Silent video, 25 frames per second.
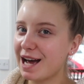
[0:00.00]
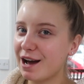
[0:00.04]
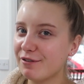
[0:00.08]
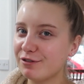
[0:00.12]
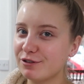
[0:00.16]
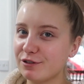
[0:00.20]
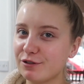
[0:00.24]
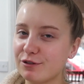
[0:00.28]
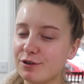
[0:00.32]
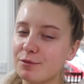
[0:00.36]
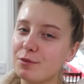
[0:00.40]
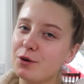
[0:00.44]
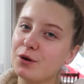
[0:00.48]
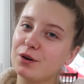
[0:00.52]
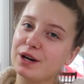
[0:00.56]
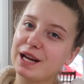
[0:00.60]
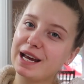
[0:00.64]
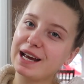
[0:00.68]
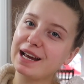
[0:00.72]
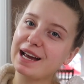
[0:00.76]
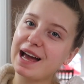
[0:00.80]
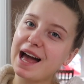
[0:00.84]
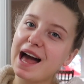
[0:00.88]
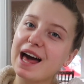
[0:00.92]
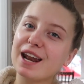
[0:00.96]
have of a
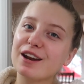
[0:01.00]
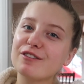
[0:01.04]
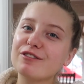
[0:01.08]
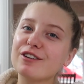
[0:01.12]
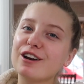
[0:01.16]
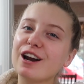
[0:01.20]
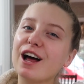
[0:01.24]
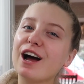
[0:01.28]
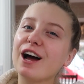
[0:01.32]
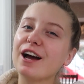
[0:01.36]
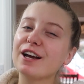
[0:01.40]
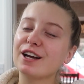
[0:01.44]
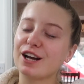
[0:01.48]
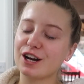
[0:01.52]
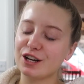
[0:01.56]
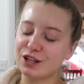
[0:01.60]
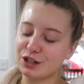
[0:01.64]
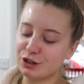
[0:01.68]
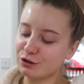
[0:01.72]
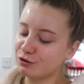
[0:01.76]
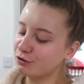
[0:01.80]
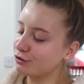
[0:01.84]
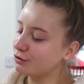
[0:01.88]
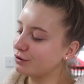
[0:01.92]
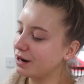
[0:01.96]
morning and I feel like
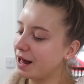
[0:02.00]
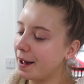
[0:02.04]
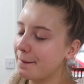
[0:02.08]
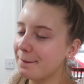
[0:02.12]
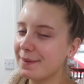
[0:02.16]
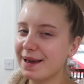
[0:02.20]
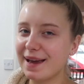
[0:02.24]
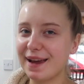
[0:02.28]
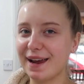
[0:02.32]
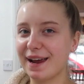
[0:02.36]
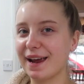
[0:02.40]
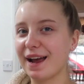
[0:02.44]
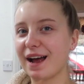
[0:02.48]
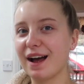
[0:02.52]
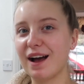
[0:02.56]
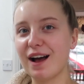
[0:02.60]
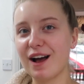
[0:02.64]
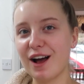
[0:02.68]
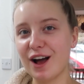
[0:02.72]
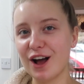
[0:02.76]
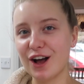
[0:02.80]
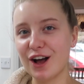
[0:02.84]
you're all like me.